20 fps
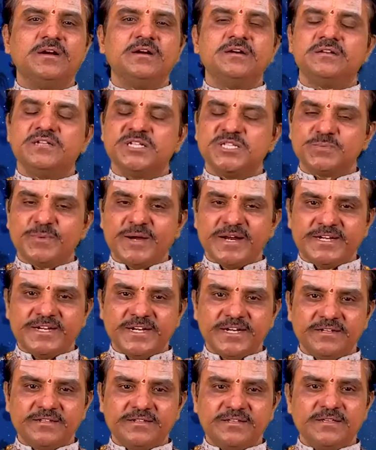Despite
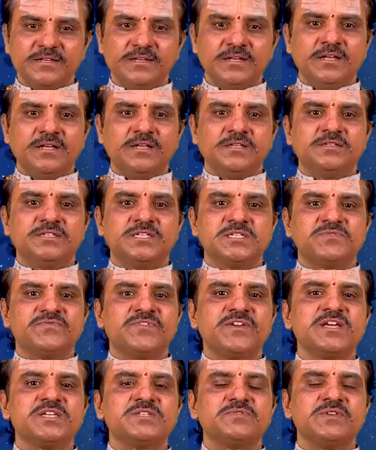it, this
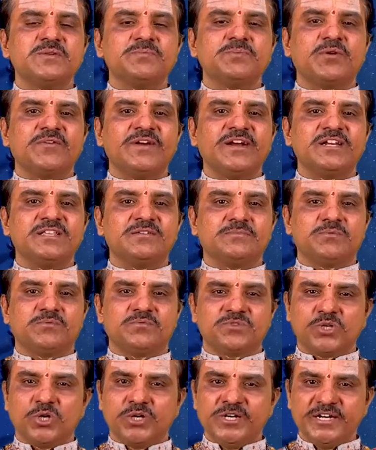phase will provide the
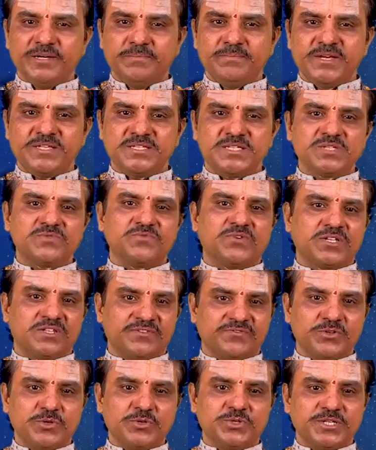solid basis for the
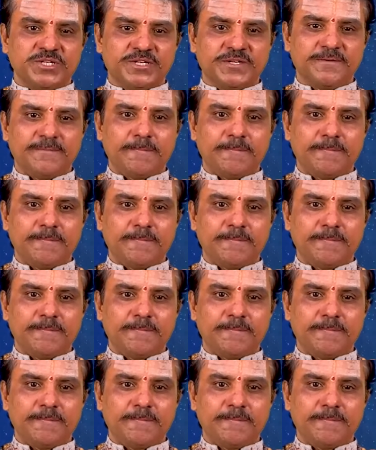future.